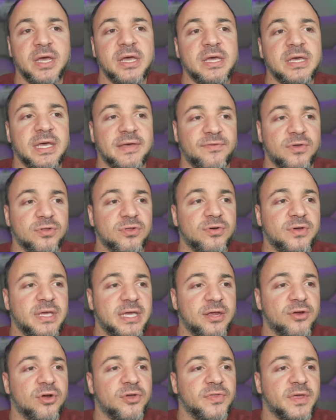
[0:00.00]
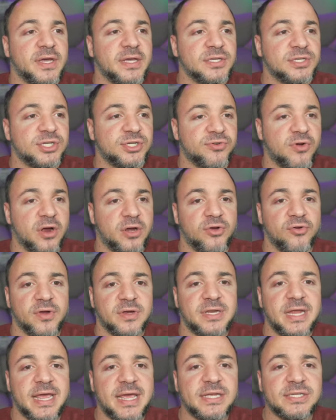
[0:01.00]
if you look here on the constructor, it
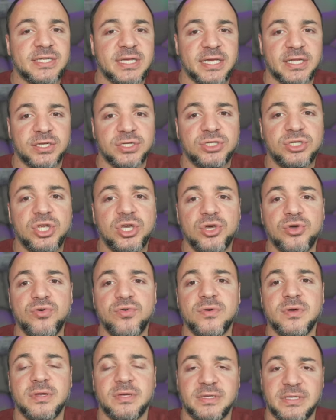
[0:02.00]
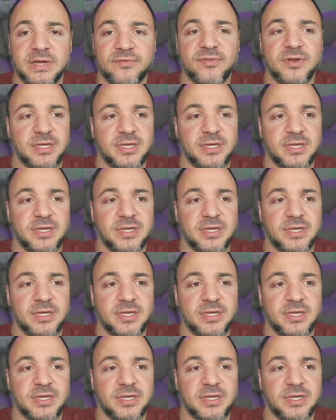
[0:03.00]
takes in two different